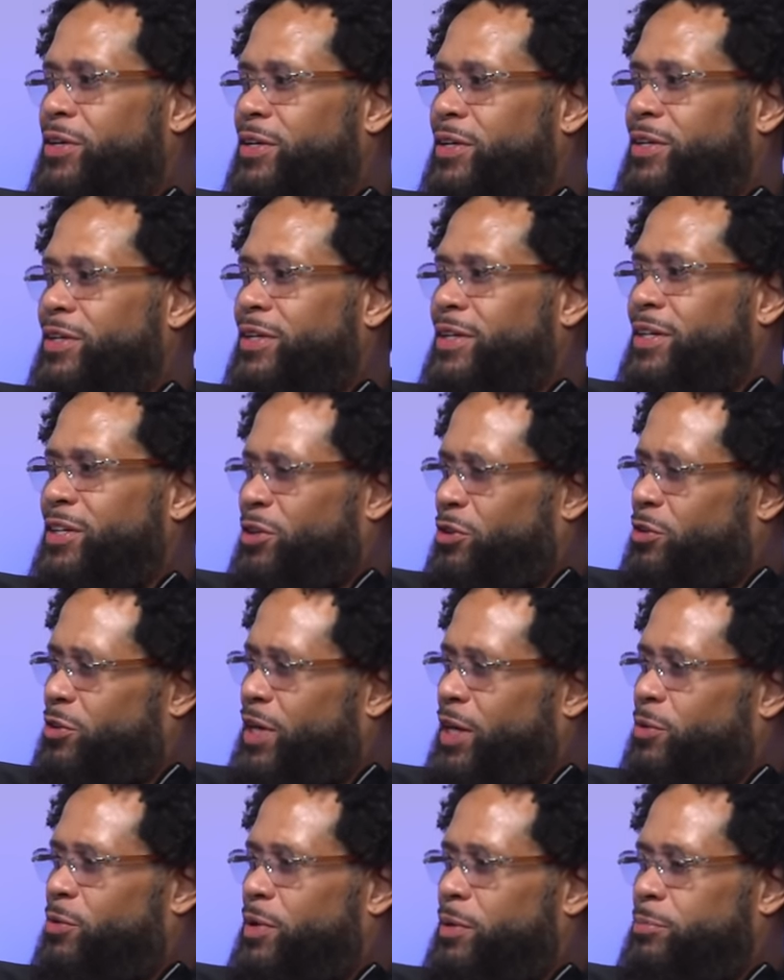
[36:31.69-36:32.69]
Mm. You
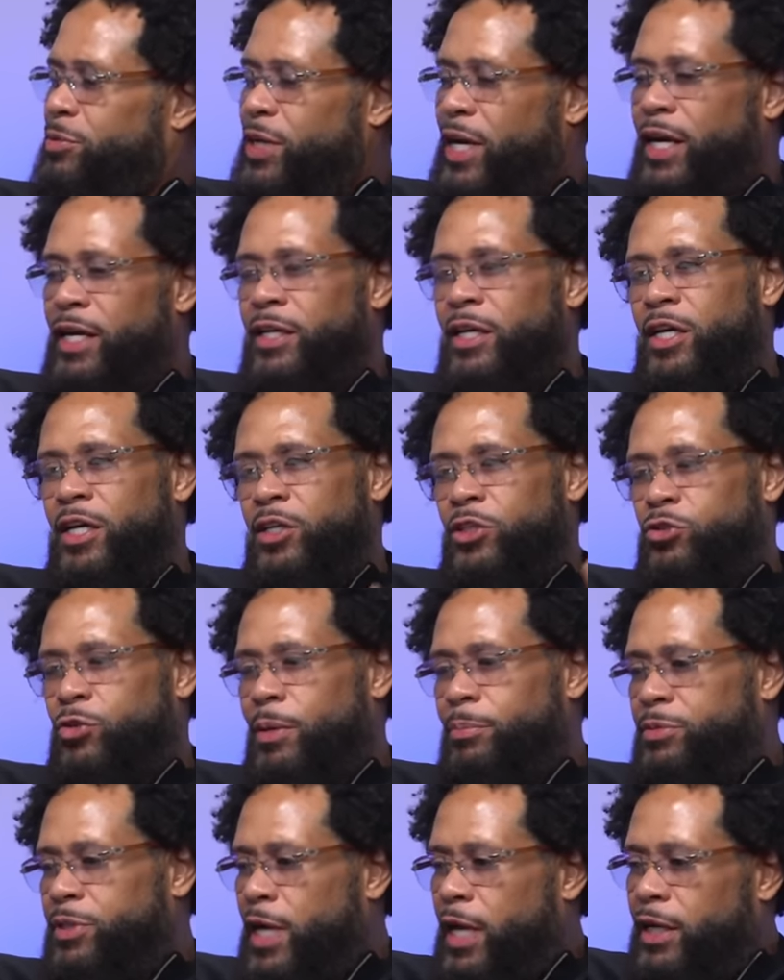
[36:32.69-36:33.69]
dig what I'm saying? So I'm
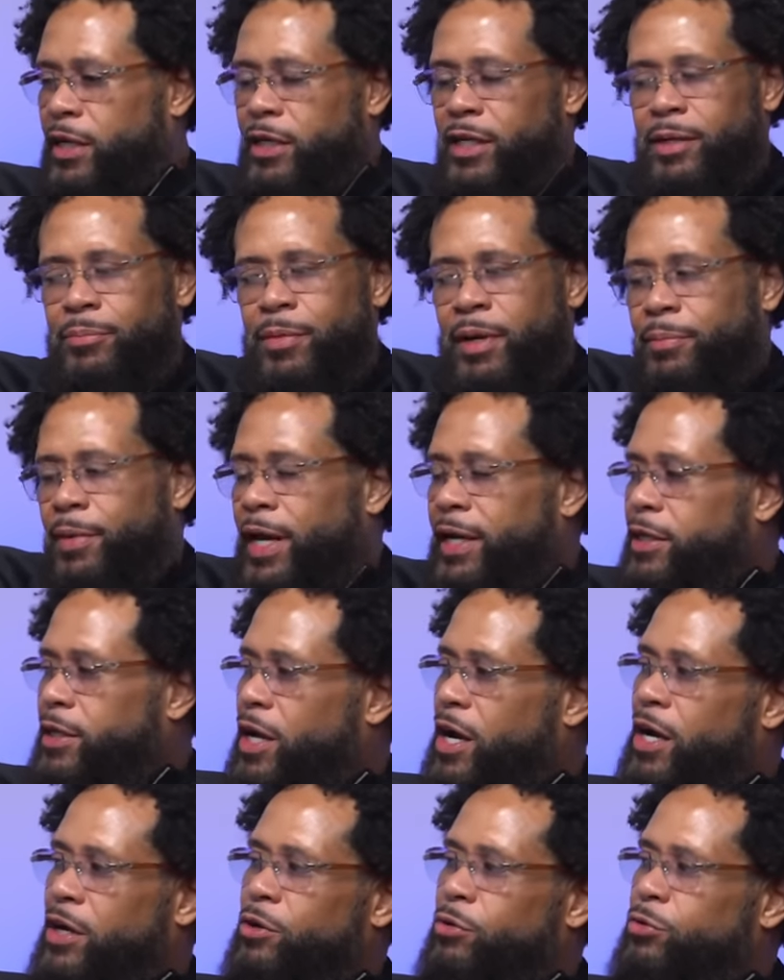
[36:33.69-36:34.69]
telling them, I'm like,
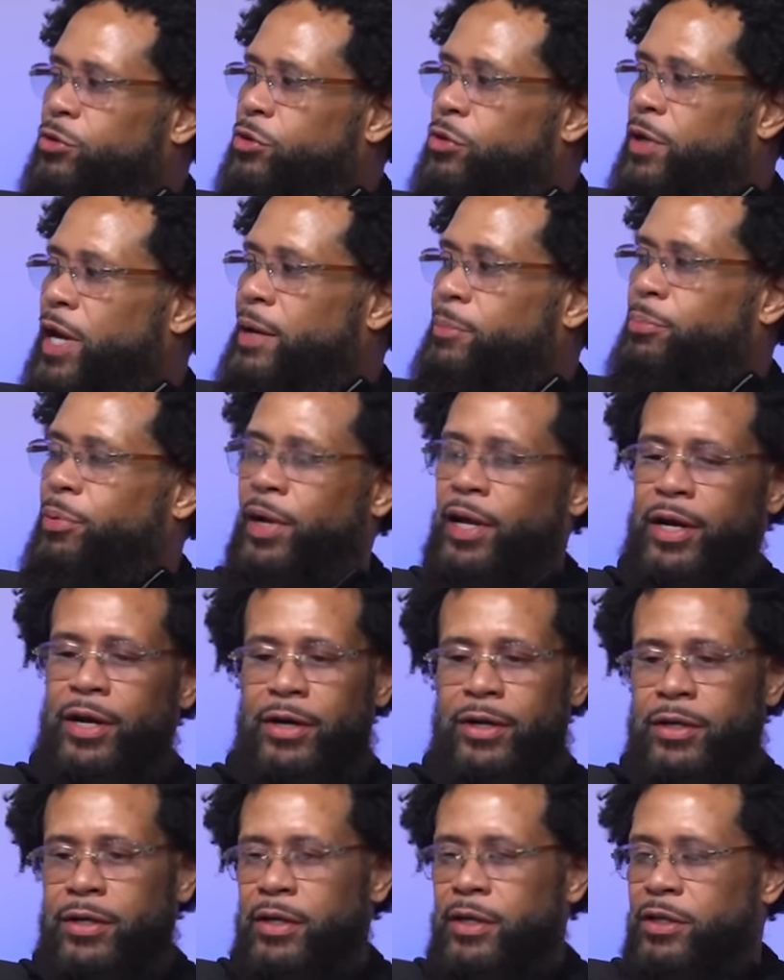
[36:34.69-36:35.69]
nah, don't do that, player.
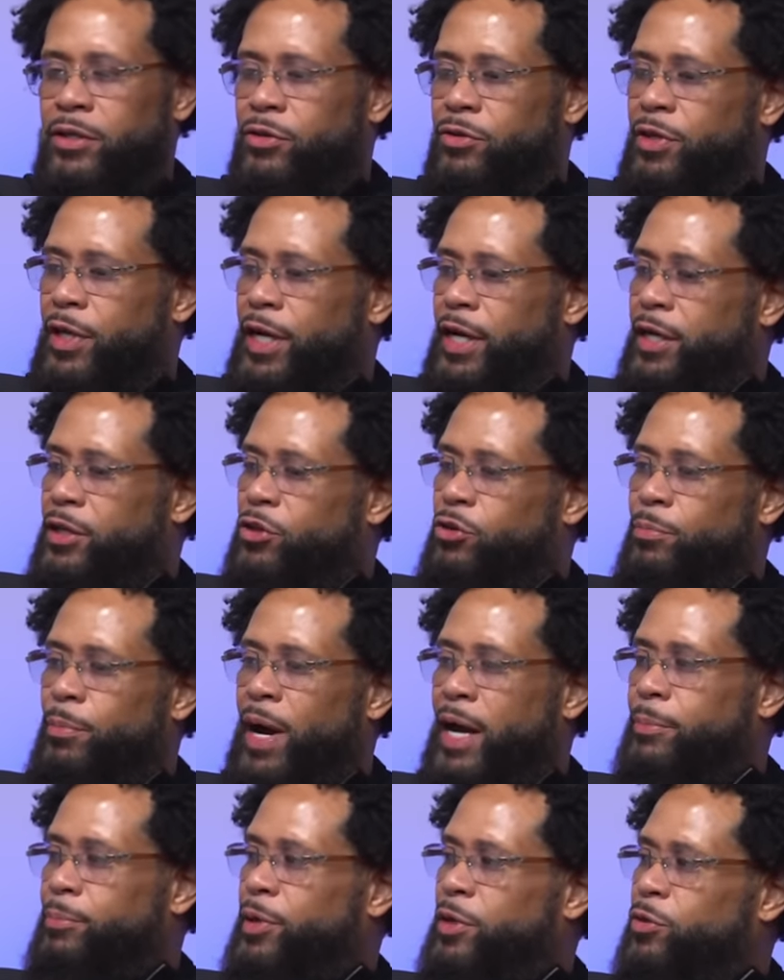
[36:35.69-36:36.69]
You dig? You
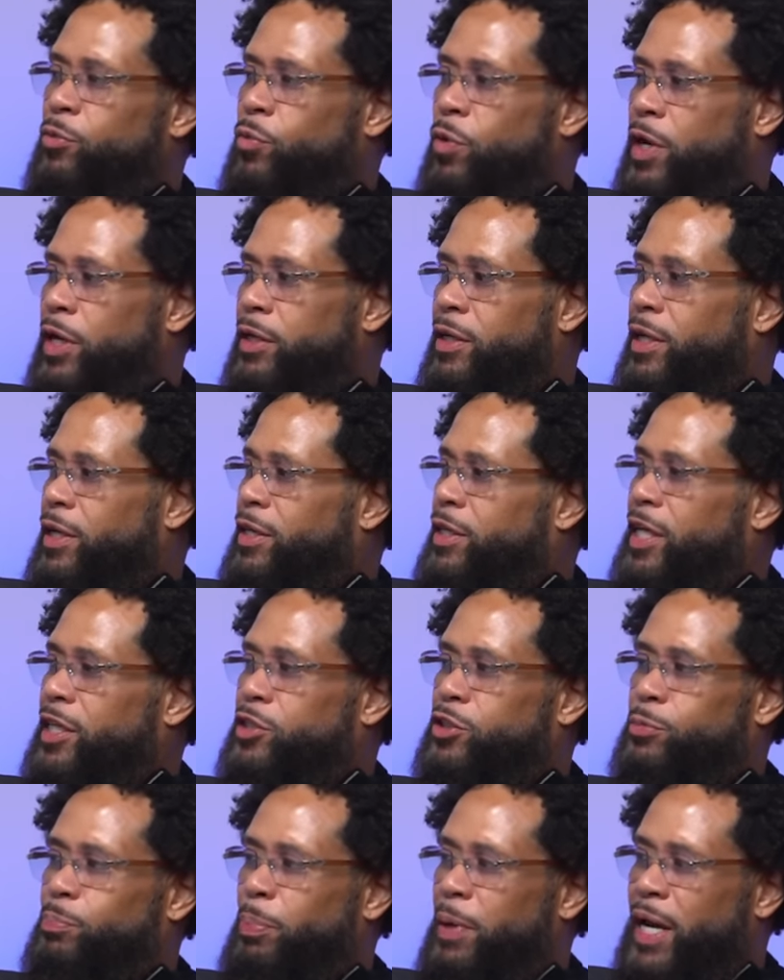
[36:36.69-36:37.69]
might be the one that
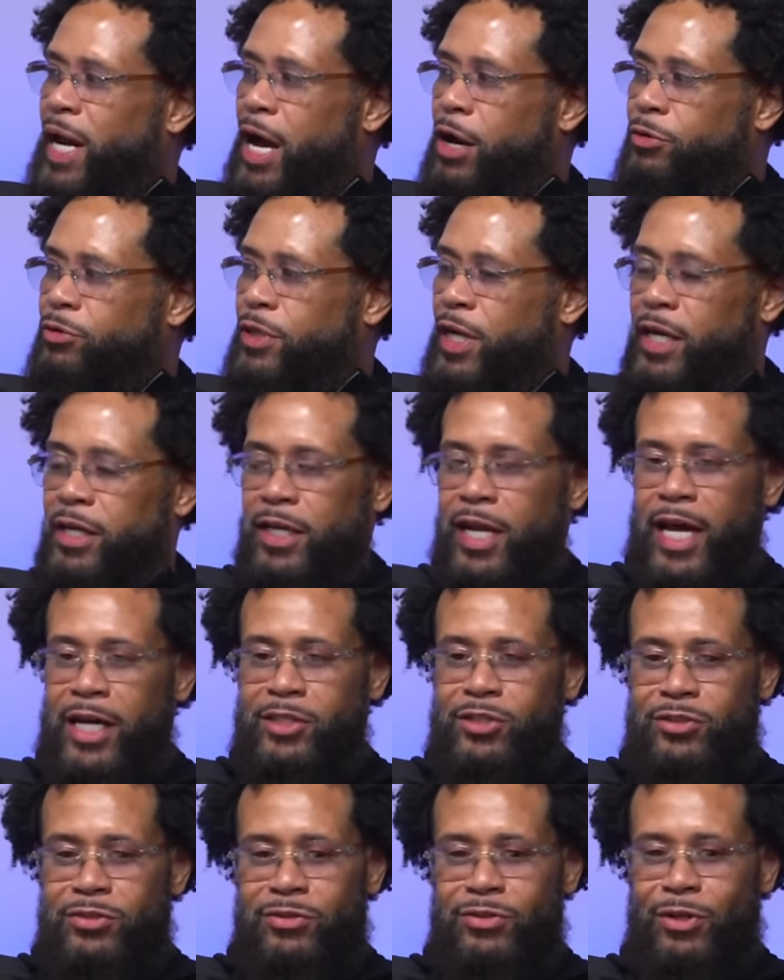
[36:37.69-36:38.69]
spit out that
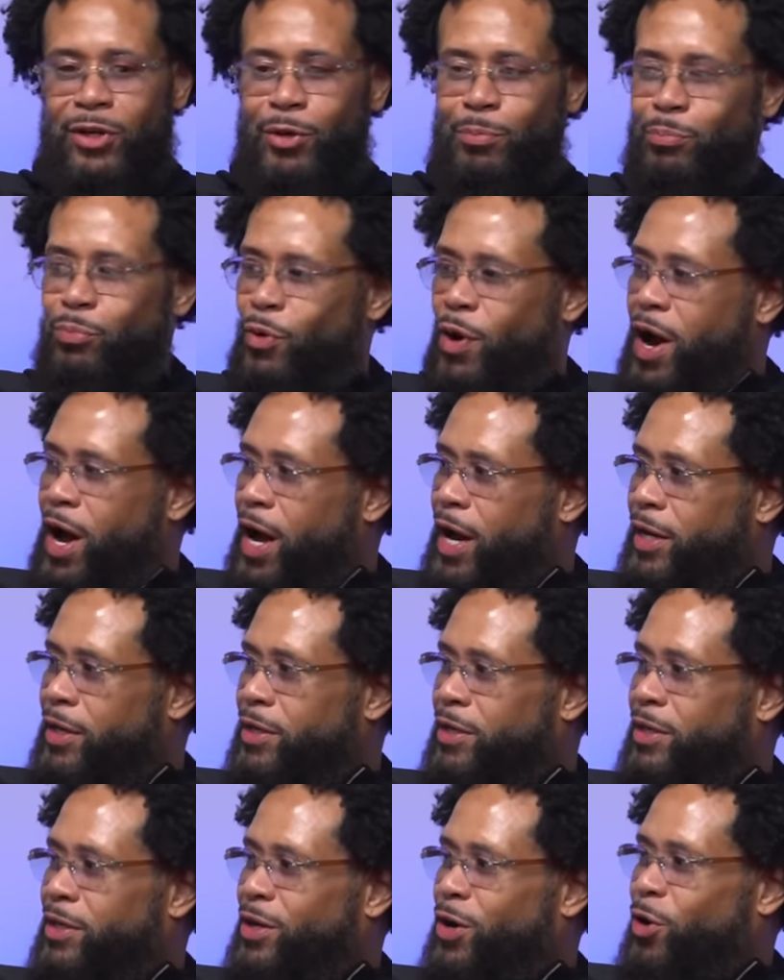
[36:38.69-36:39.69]
next LeBron
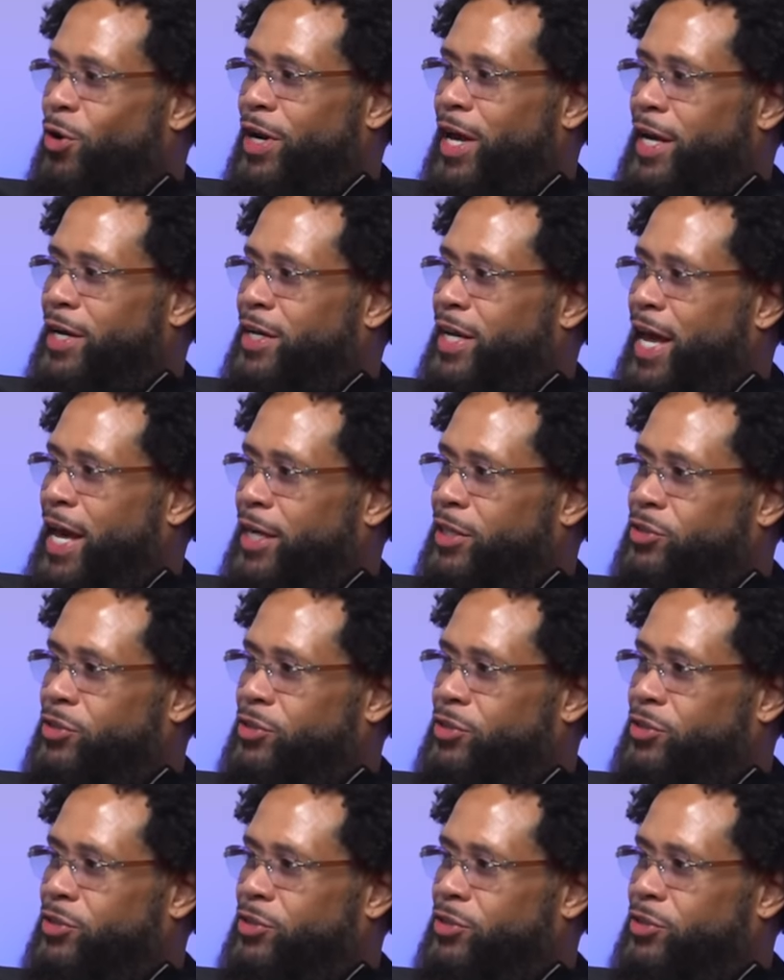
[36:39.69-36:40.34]
or that next,